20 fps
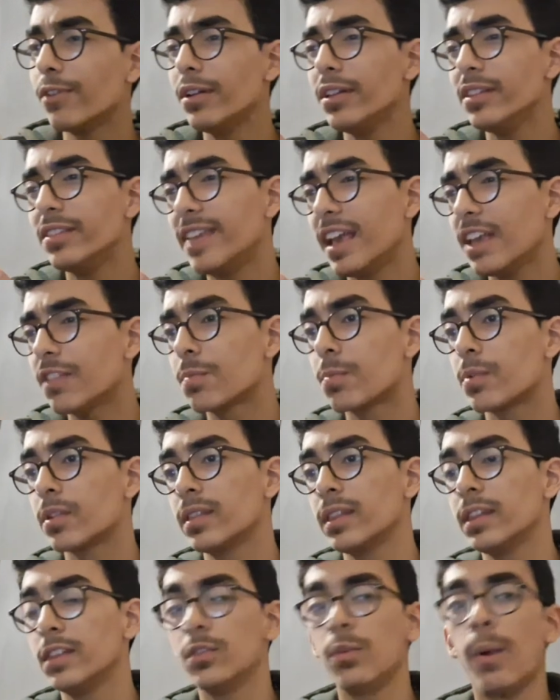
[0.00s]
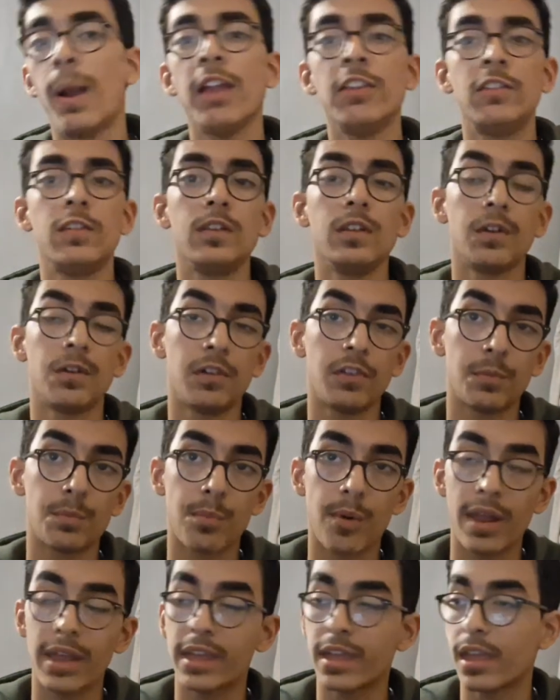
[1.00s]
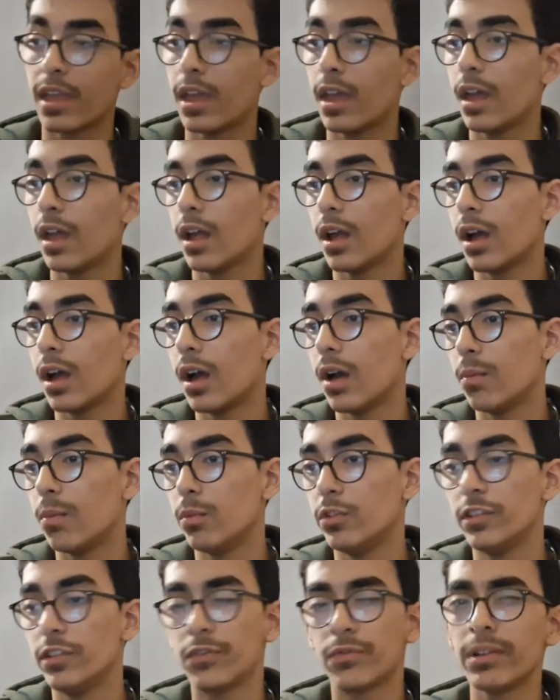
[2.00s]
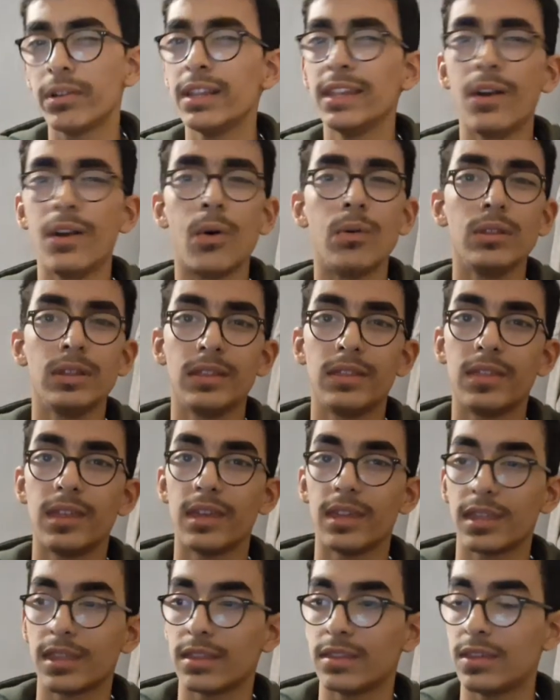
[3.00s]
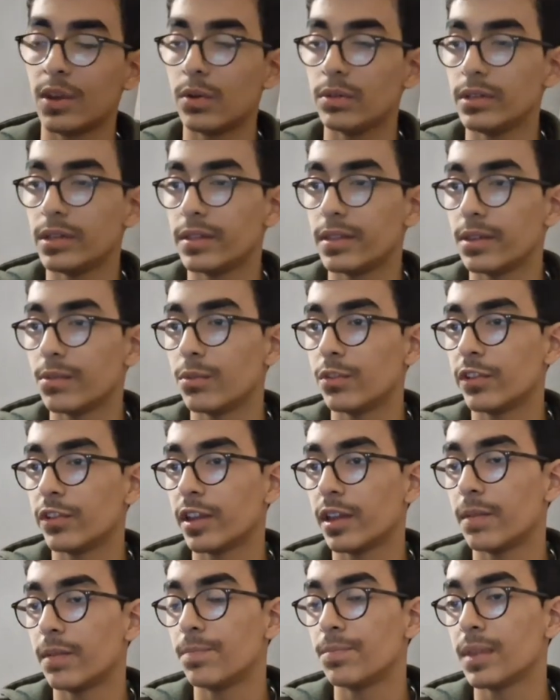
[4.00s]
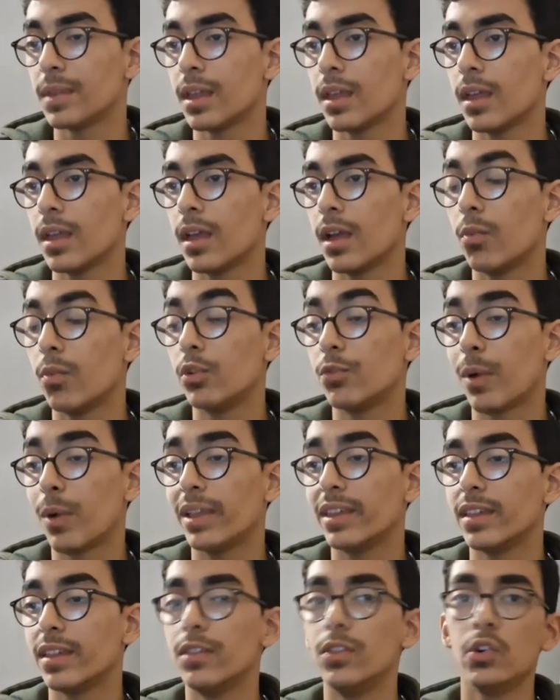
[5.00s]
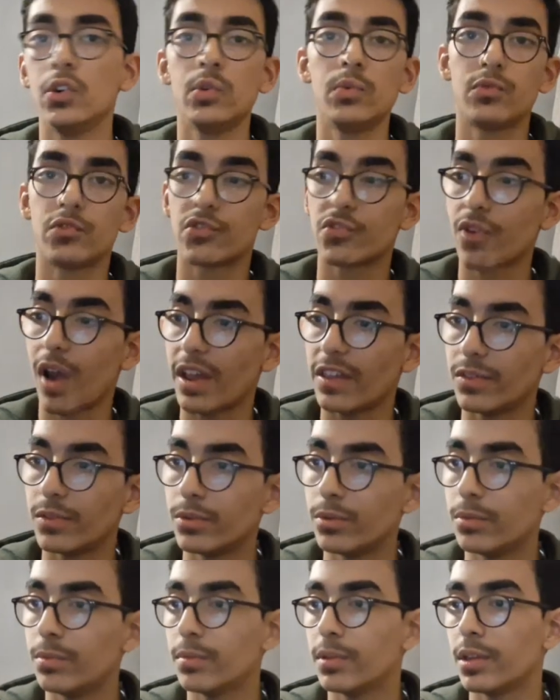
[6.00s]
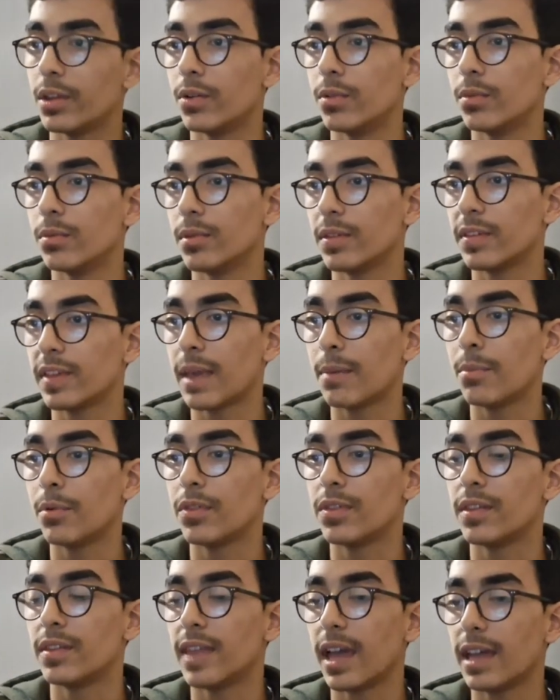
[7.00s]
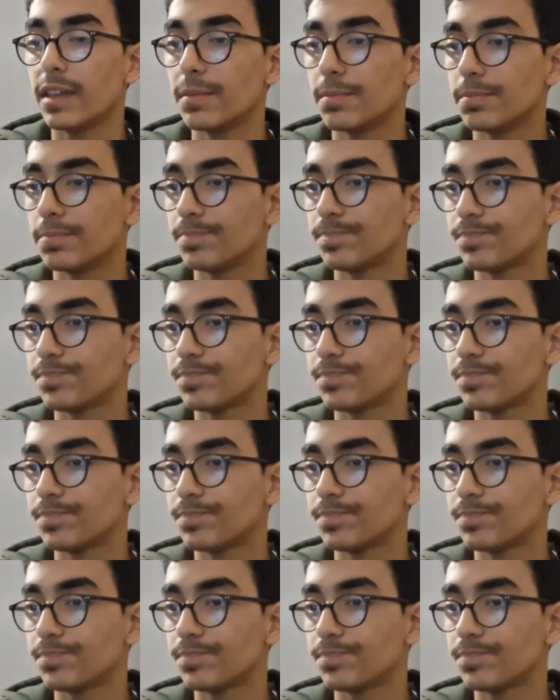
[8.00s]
very desperately to engineer this break, which is really the only thing which white can do. Try to, escape with the knight.